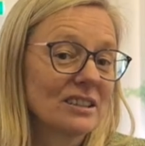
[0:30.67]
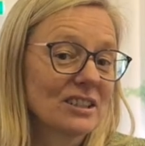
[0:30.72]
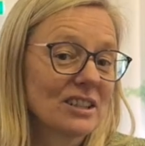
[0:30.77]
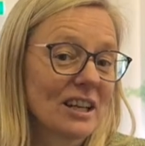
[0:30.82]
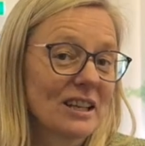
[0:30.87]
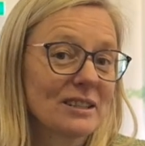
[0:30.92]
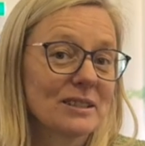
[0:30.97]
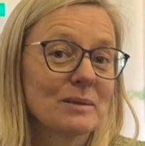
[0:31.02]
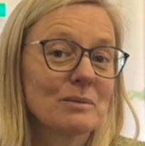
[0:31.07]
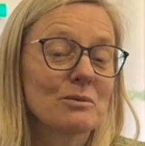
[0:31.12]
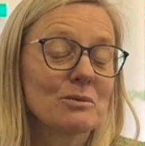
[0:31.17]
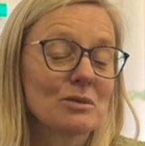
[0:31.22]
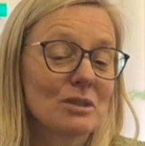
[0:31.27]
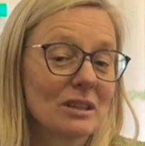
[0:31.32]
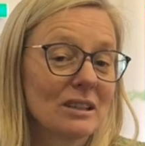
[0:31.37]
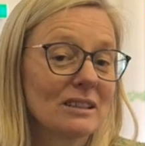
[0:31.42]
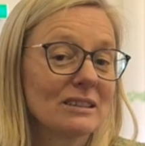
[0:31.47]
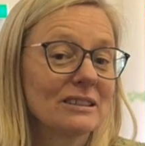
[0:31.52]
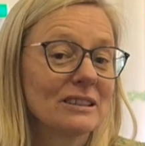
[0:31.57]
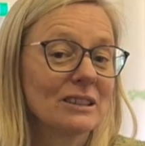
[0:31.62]
share some
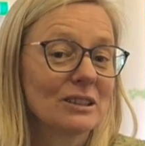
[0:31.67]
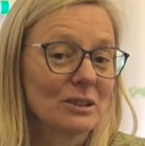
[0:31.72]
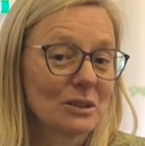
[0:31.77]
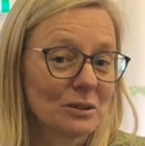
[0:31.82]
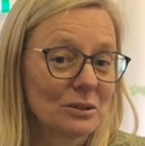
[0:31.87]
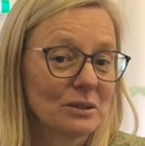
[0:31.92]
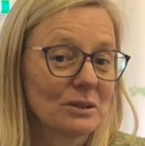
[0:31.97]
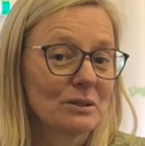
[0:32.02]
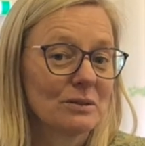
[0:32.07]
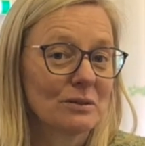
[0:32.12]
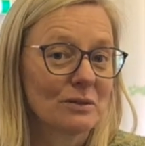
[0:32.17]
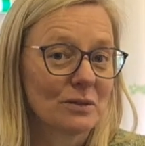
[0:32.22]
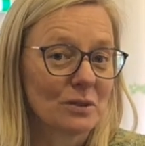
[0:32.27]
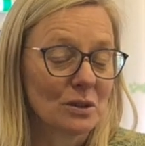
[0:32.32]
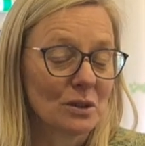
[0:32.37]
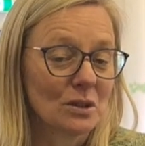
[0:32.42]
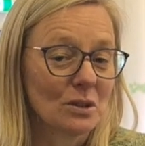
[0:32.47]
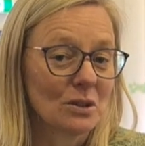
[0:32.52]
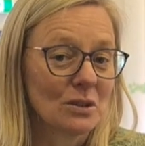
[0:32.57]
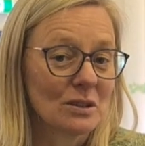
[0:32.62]
really good
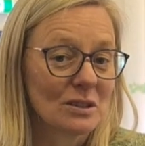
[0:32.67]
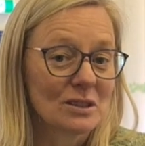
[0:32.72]
food.